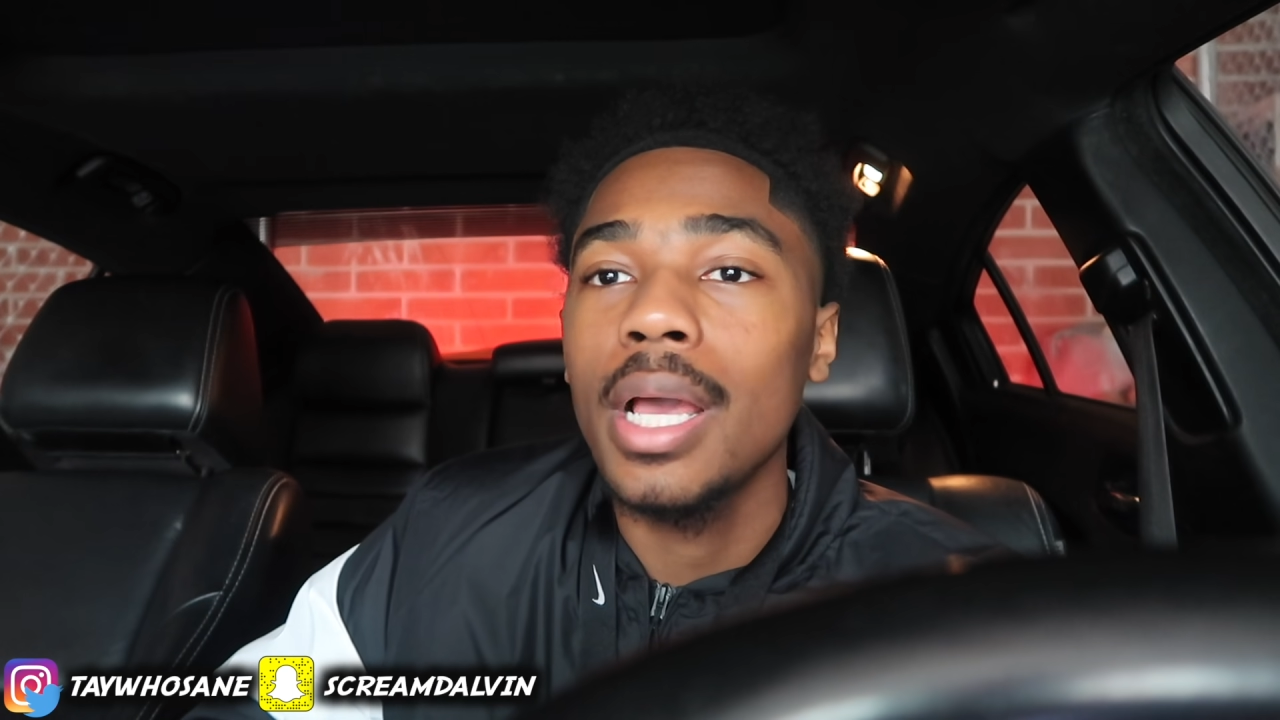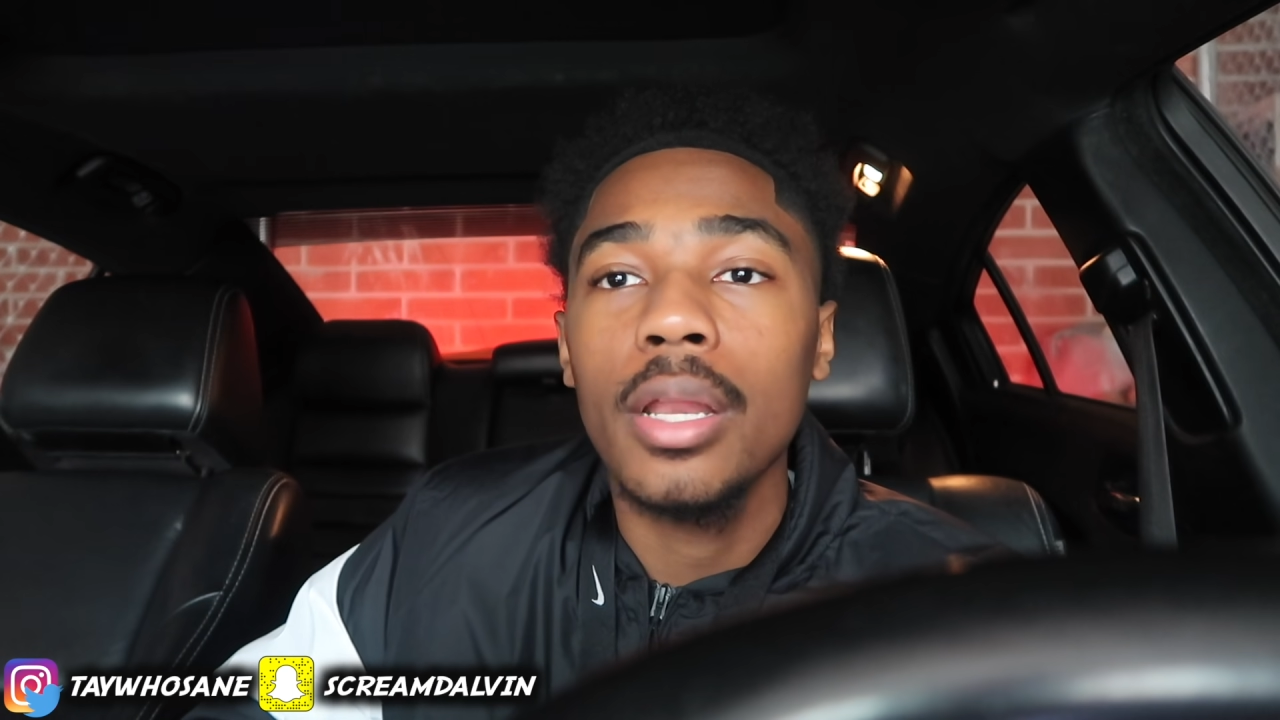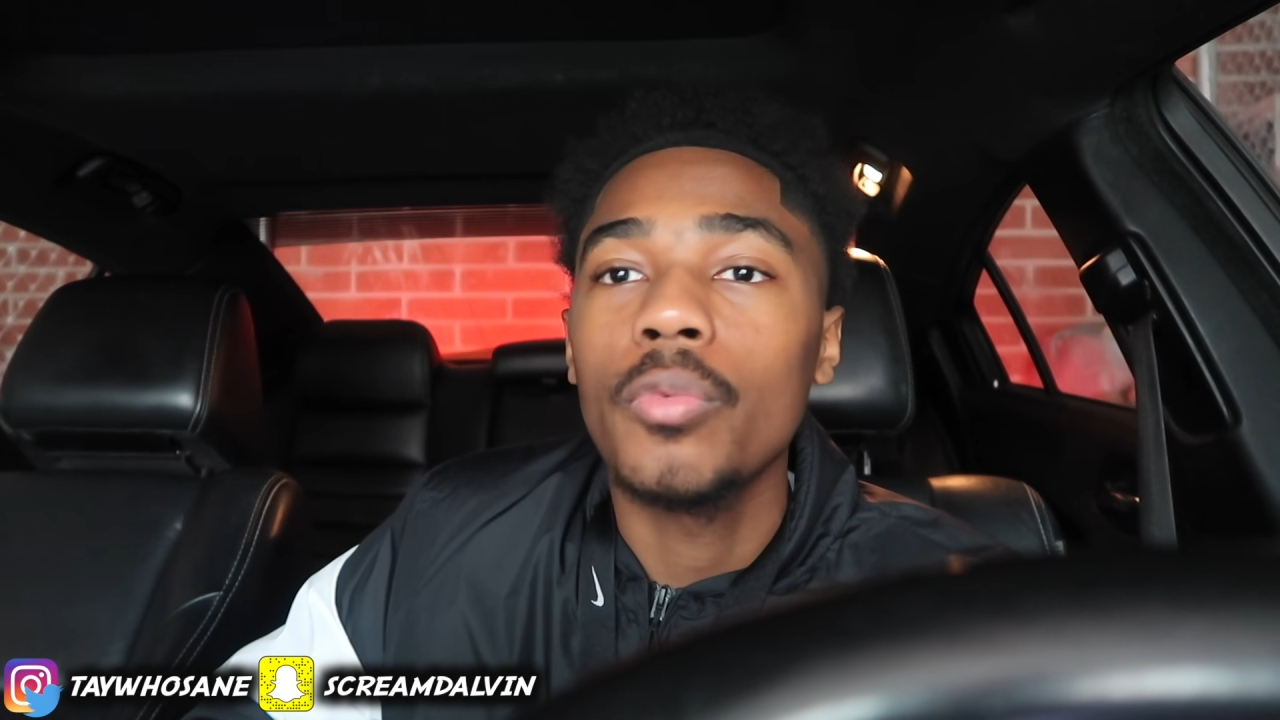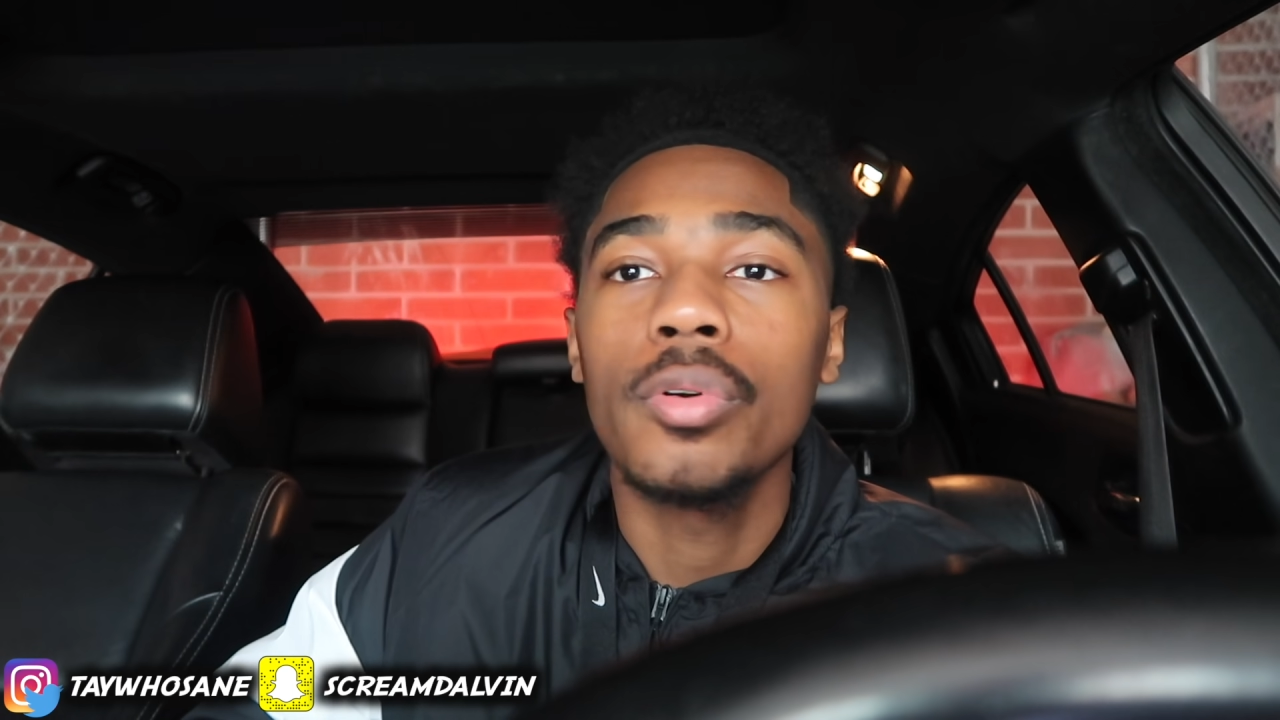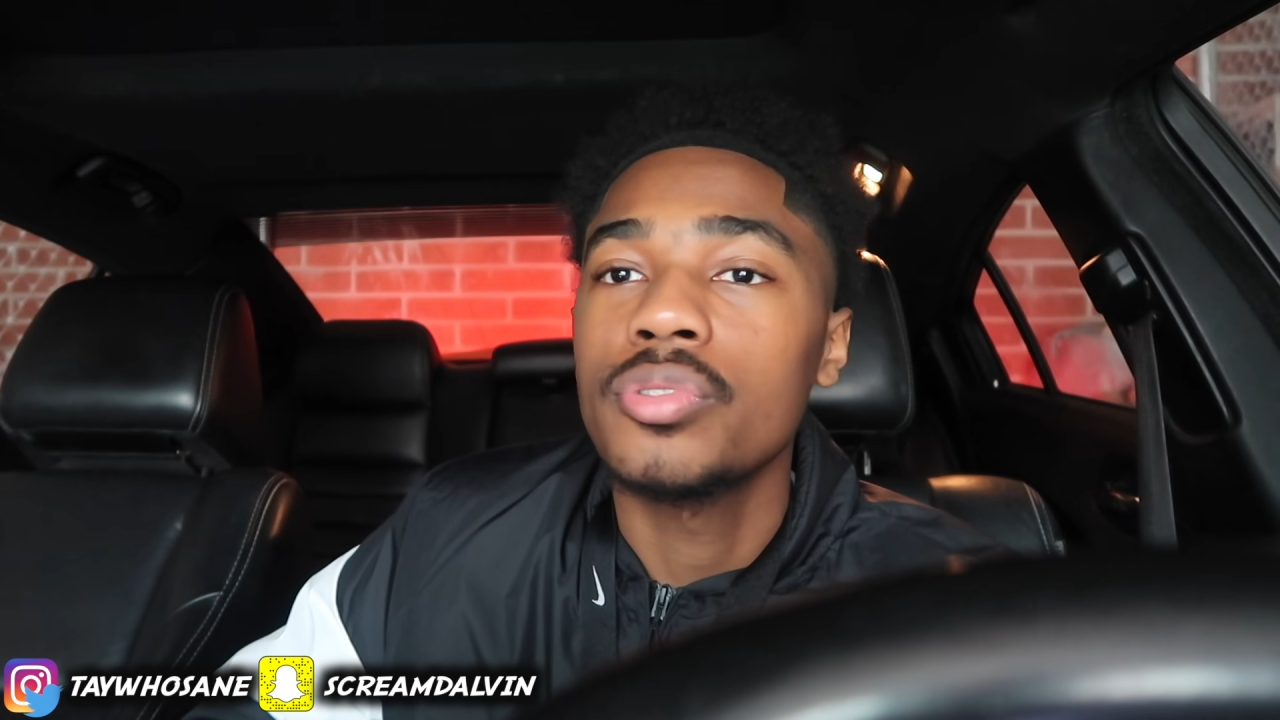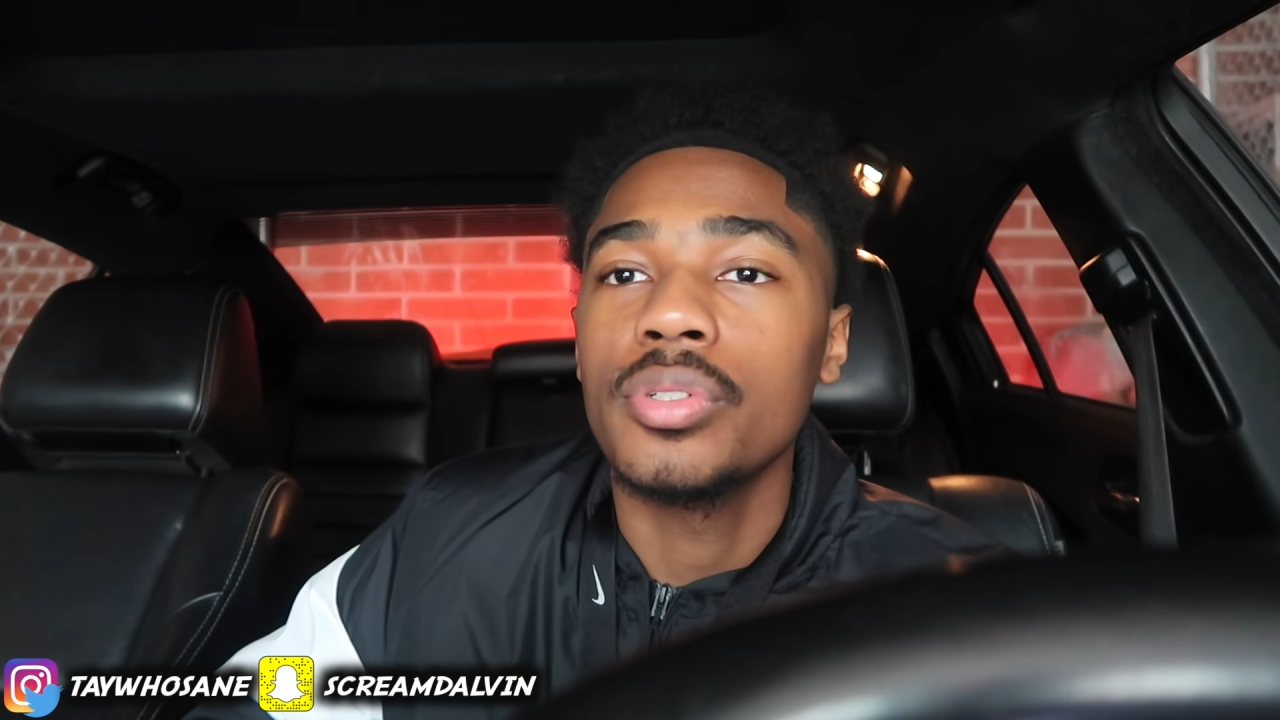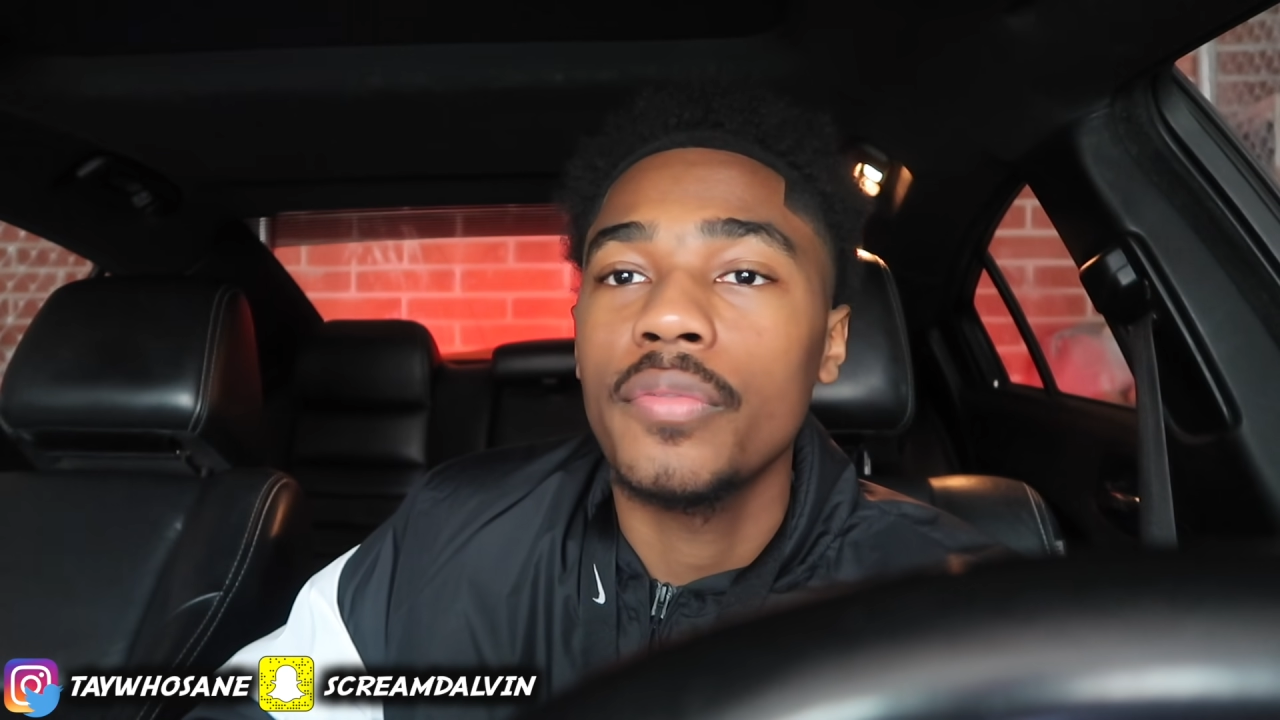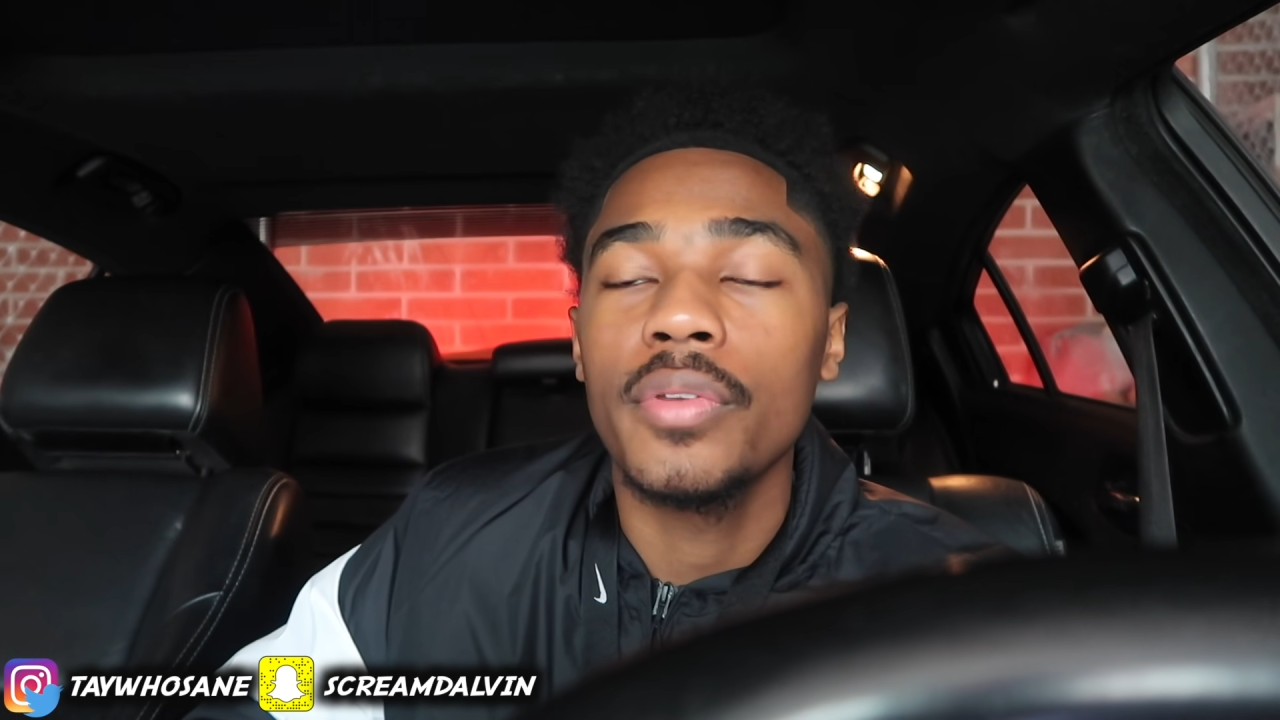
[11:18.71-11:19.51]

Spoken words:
I didn't want you to